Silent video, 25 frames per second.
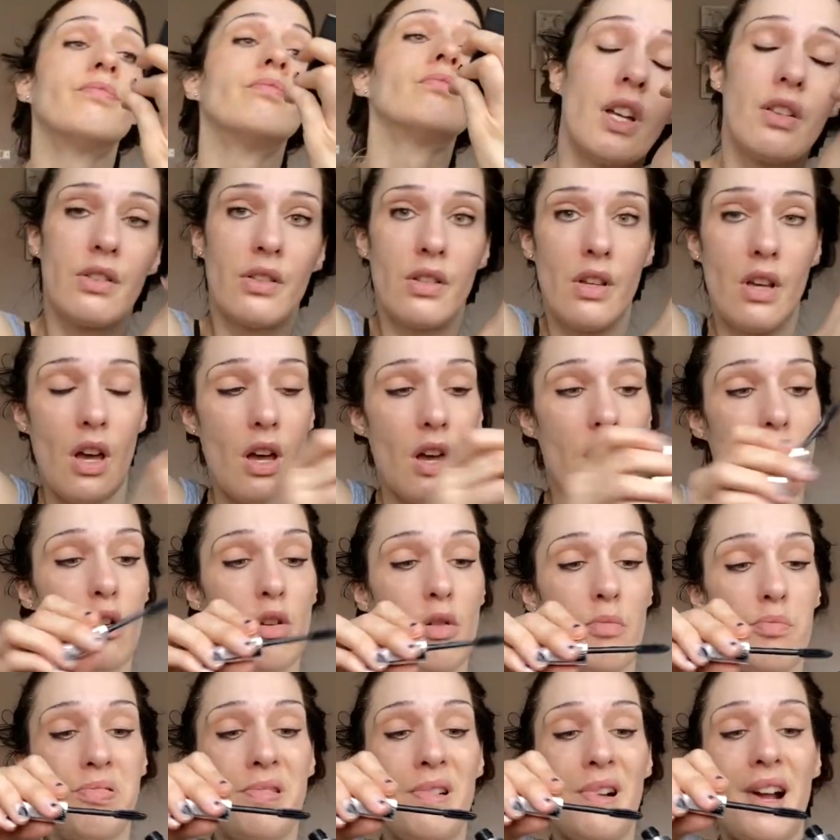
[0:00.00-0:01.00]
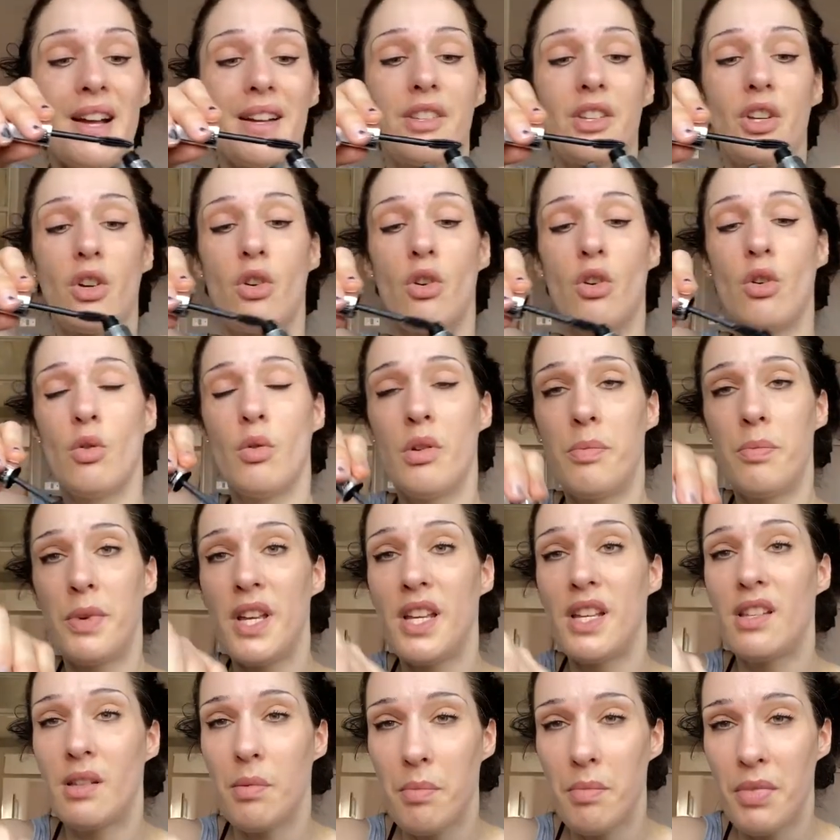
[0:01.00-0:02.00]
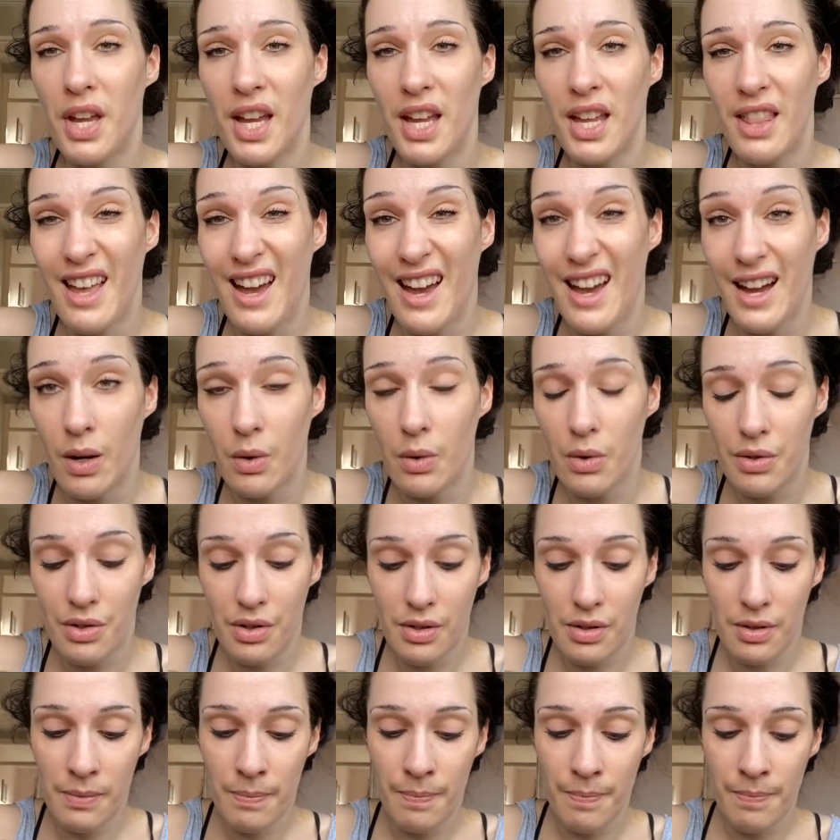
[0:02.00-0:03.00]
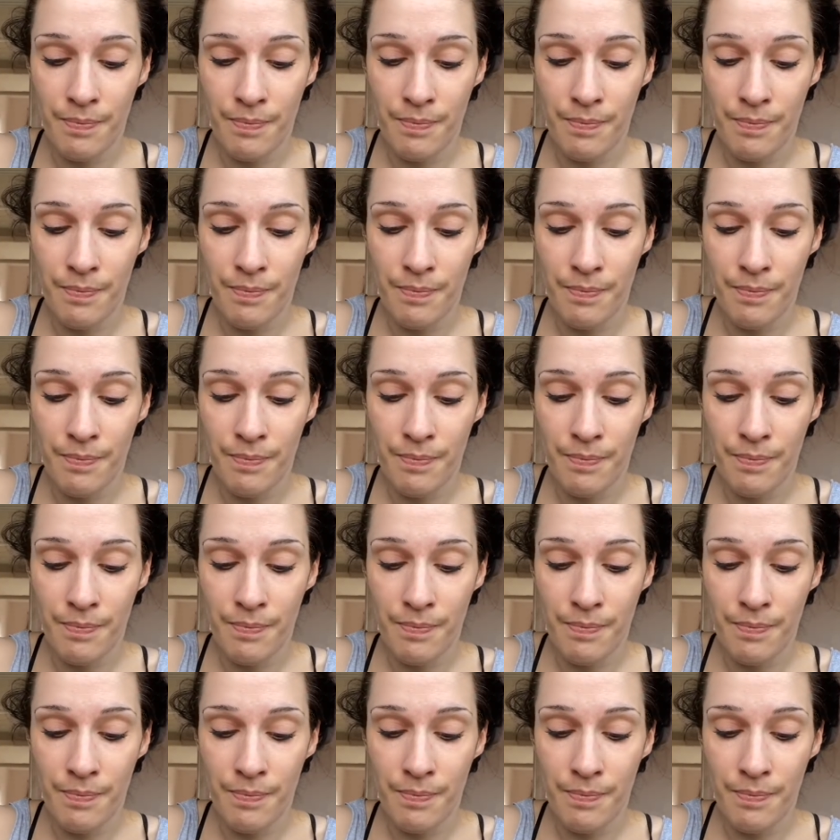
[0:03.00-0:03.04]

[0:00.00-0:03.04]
So practical would be something in the house.